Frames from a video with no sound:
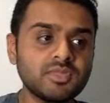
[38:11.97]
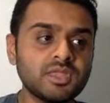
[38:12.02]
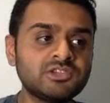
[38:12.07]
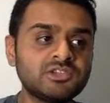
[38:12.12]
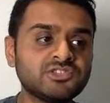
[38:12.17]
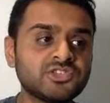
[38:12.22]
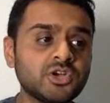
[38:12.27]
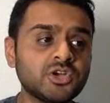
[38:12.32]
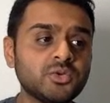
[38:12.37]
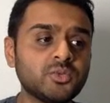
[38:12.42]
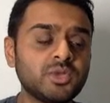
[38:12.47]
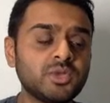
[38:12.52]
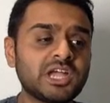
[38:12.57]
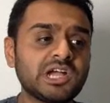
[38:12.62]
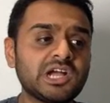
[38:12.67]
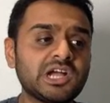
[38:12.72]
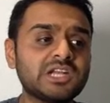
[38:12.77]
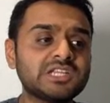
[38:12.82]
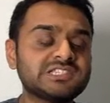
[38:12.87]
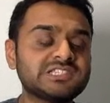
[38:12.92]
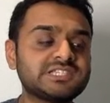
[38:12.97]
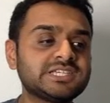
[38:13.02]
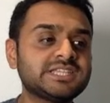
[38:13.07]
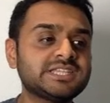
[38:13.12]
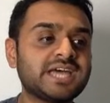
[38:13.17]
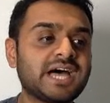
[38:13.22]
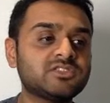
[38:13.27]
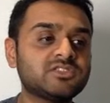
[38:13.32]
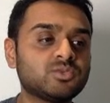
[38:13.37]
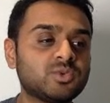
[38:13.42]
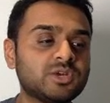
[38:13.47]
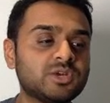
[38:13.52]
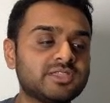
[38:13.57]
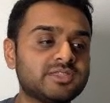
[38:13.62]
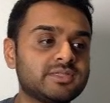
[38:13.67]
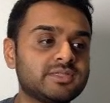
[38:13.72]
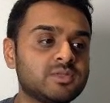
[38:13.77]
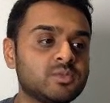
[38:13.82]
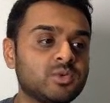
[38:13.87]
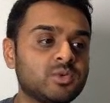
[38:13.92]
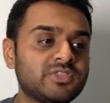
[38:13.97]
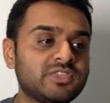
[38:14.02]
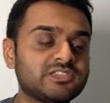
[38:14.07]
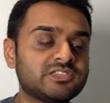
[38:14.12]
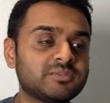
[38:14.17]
So we can kind of see that with this